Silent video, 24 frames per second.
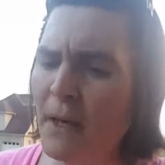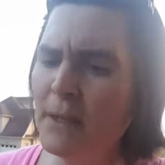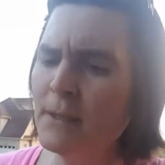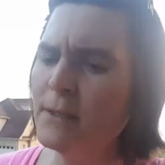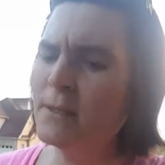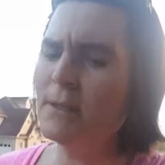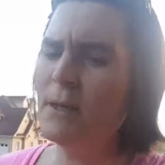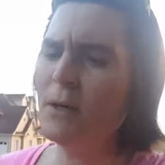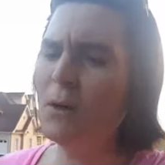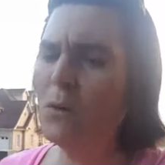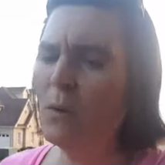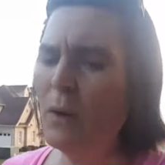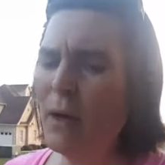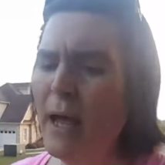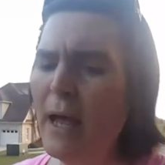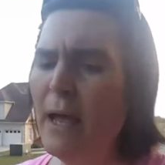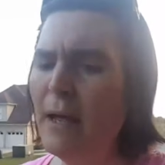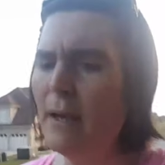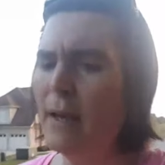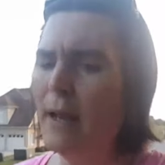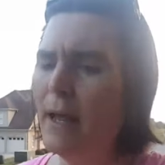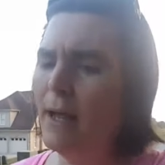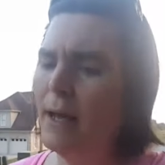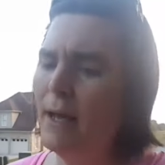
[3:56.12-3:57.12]
And so,
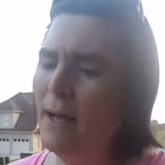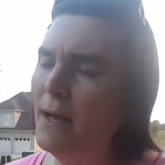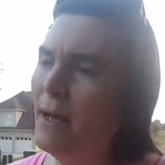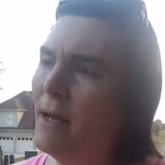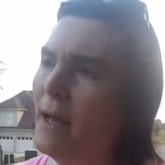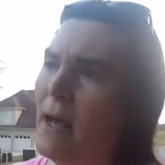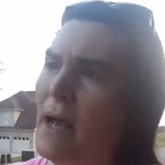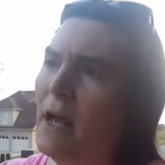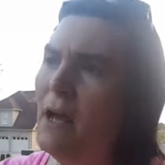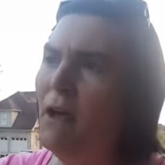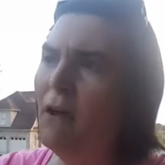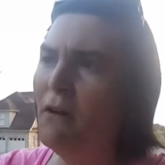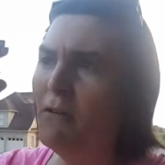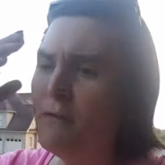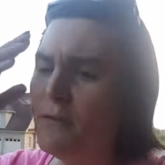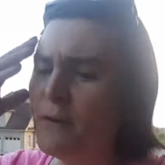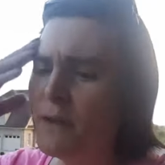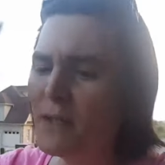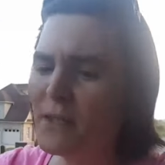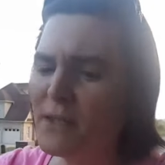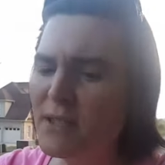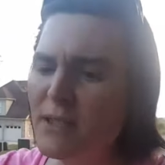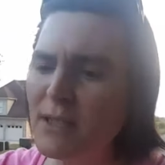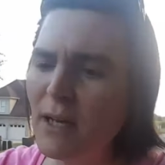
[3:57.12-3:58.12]
it
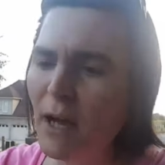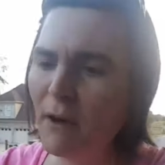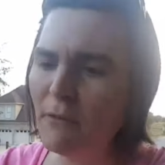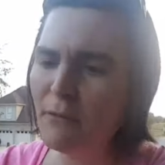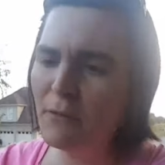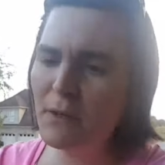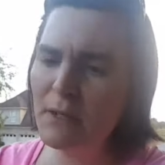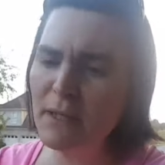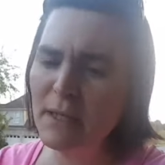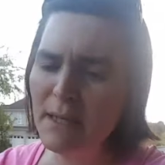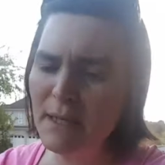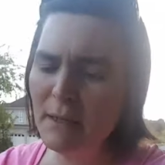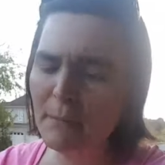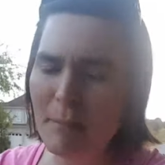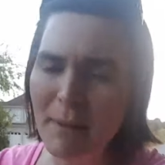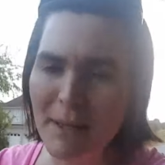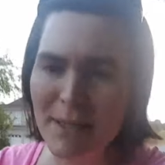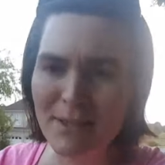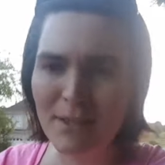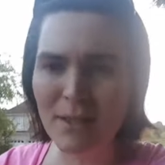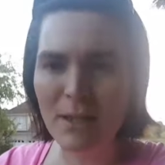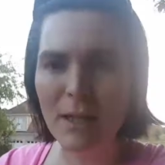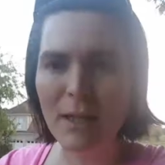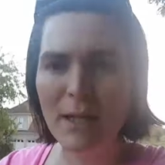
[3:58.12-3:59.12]
philosophically,
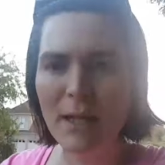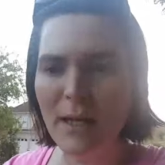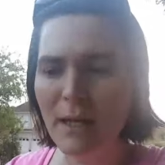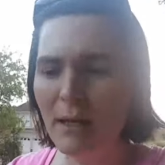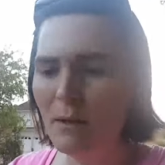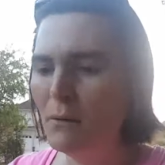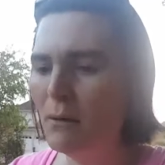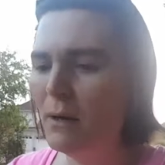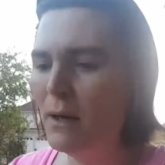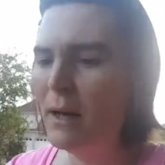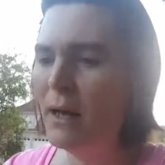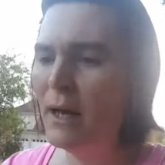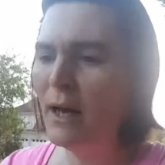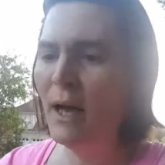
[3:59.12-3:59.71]
mentally,